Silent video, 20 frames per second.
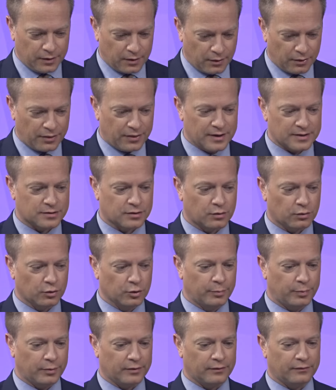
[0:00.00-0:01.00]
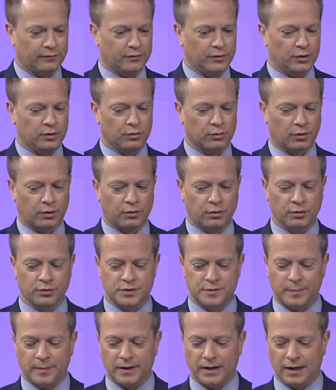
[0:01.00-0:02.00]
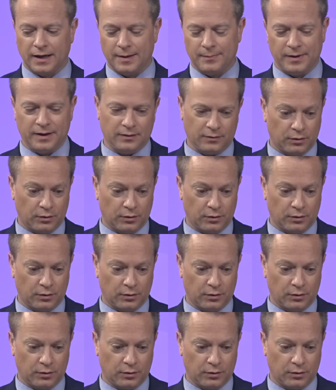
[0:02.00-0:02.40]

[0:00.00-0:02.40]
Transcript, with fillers: know, this group of new recruits, but I mean,